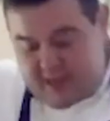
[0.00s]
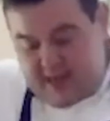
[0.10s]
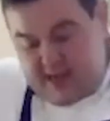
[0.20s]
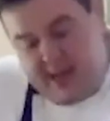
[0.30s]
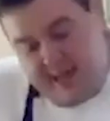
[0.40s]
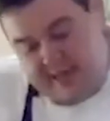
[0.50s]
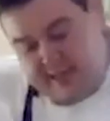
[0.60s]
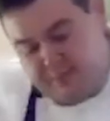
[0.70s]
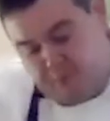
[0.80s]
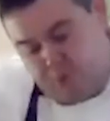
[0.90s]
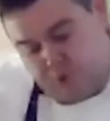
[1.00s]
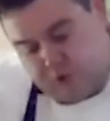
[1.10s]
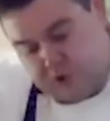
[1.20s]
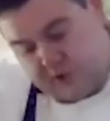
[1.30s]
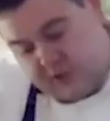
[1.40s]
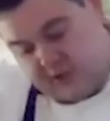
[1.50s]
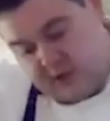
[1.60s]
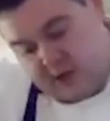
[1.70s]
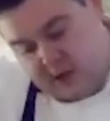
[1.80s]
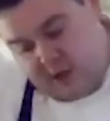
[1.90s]
nice portion
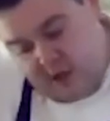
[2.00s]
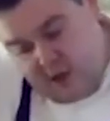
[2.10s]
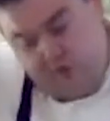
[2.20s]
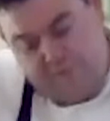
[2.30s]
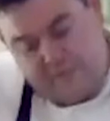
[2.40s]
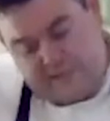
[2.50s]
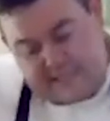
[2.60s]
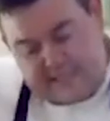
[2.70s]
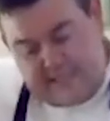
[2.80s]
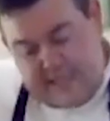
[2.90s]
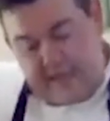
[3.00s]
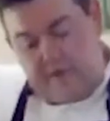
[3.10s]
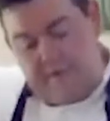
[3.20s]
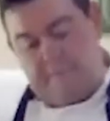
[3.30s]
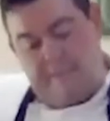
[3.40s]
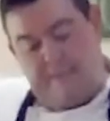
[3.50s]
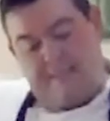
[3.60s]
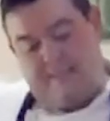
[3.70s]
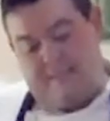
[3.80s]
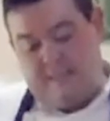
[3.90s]
out of the centre
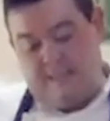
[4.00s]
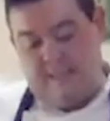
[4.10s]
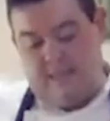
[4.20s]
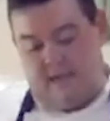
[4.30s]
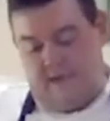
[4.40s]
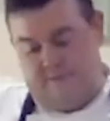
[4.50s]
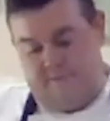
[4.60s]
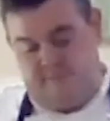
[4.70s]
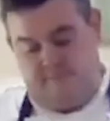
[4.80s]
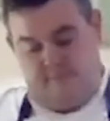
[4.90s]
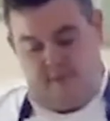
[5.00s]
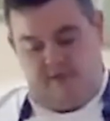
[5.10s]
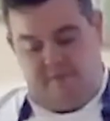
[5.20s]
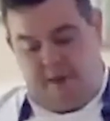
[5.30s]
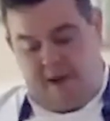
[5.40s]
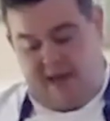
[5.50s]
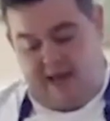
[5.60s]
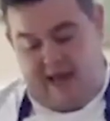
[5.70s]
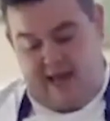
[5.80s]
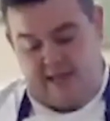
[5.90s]
piece of my
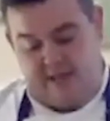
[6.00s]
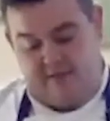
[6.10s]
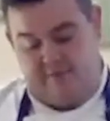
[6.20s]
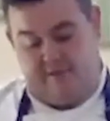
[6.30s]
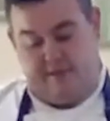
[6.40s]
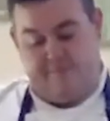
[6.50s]
haddock fillet.